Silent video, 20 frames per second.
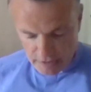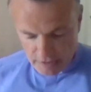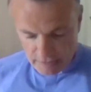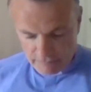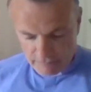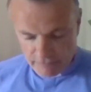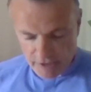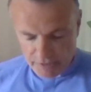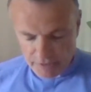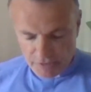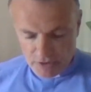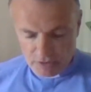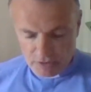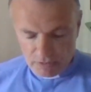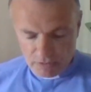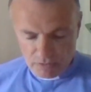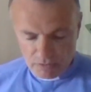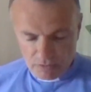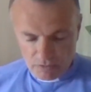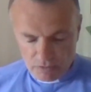Father,
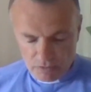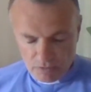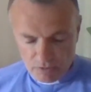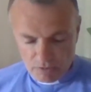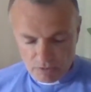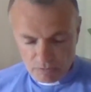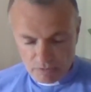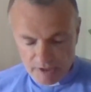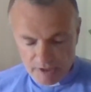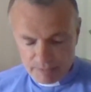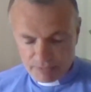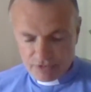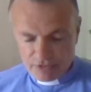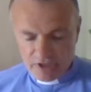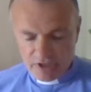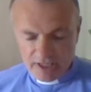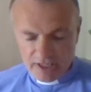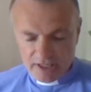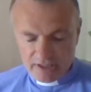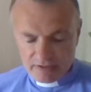we
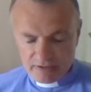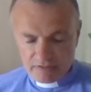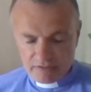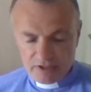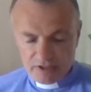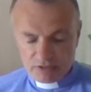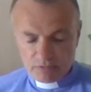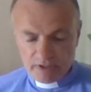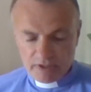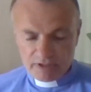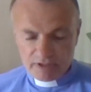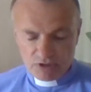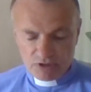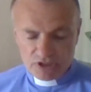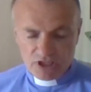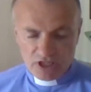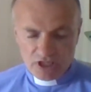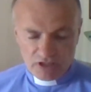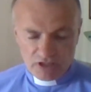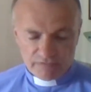pray that we would
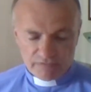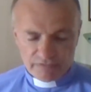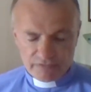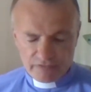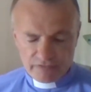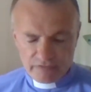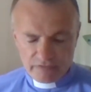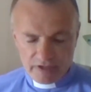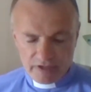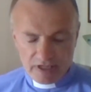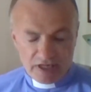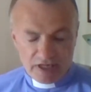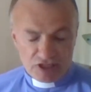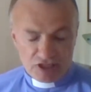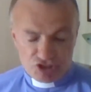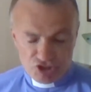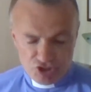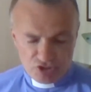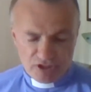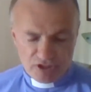love
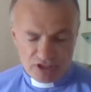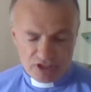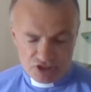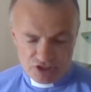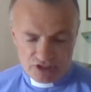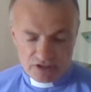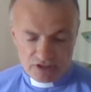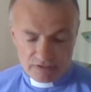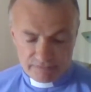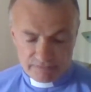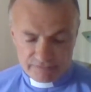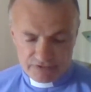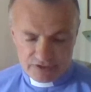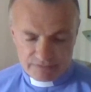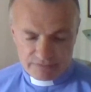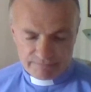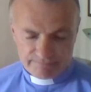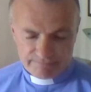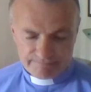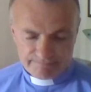as you have loved.
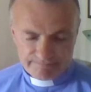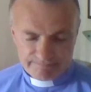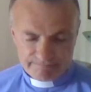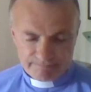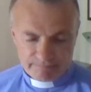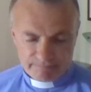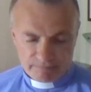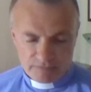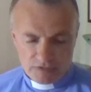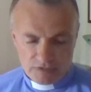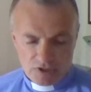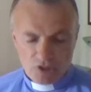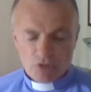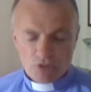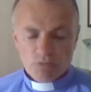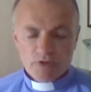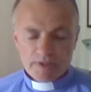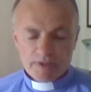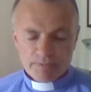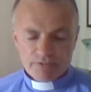
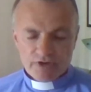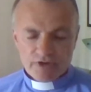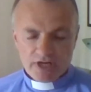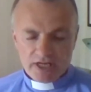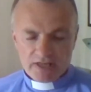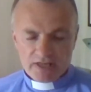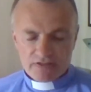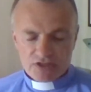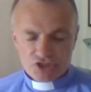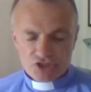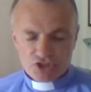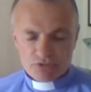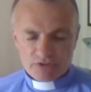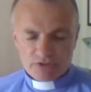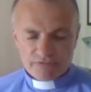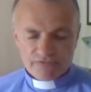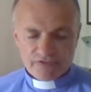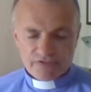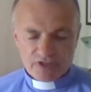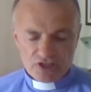We pray that you would
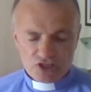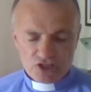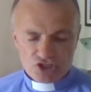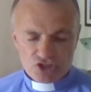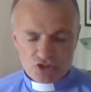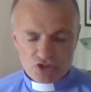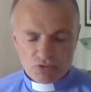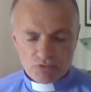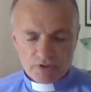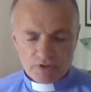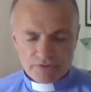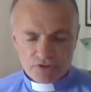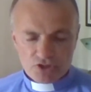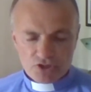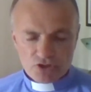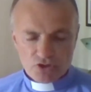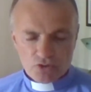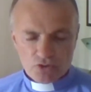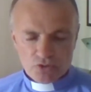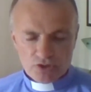fill us with
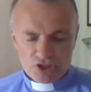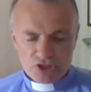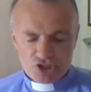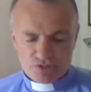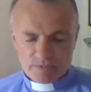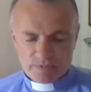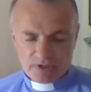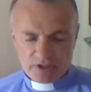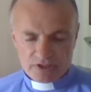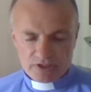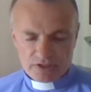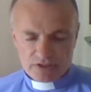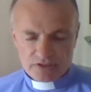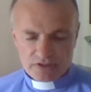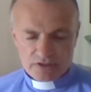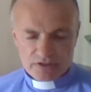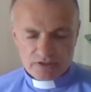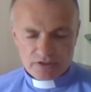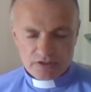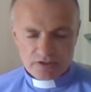your Holy Spirit.
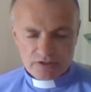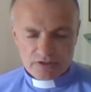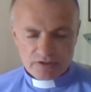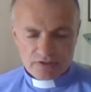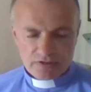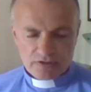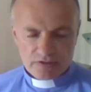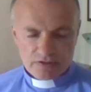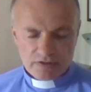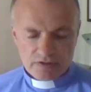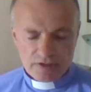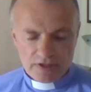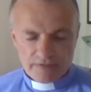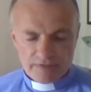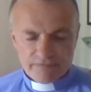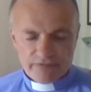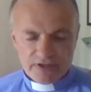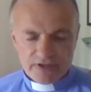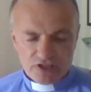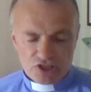
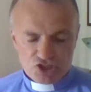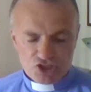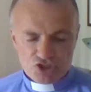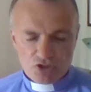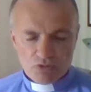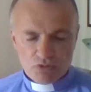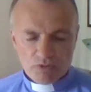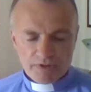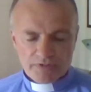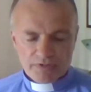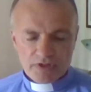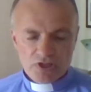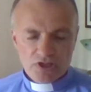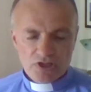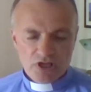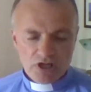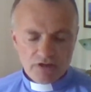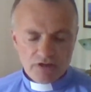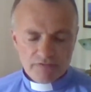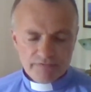Fill us with
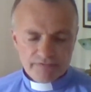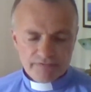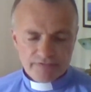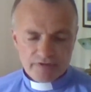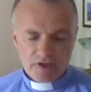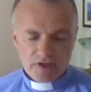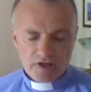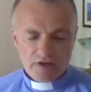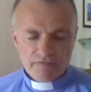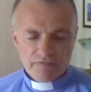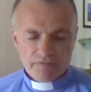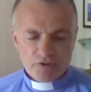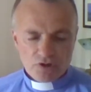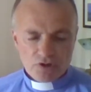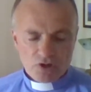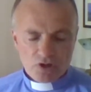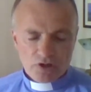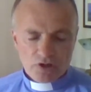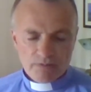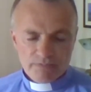love for
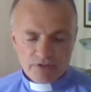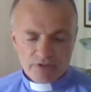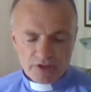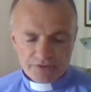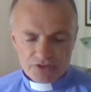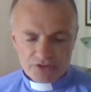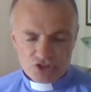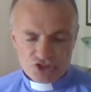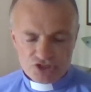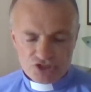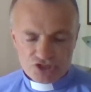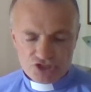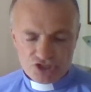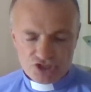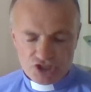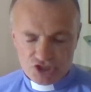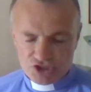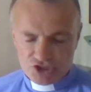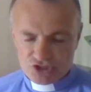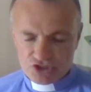our brothers and
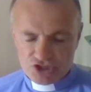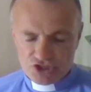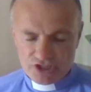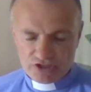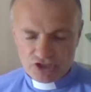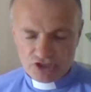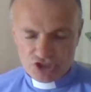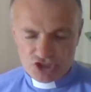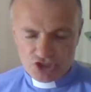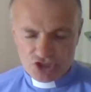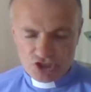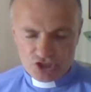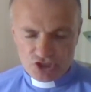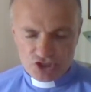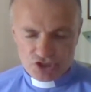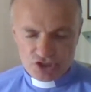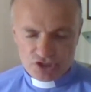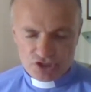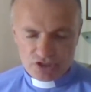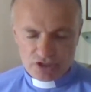sisters in the
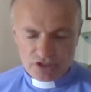church.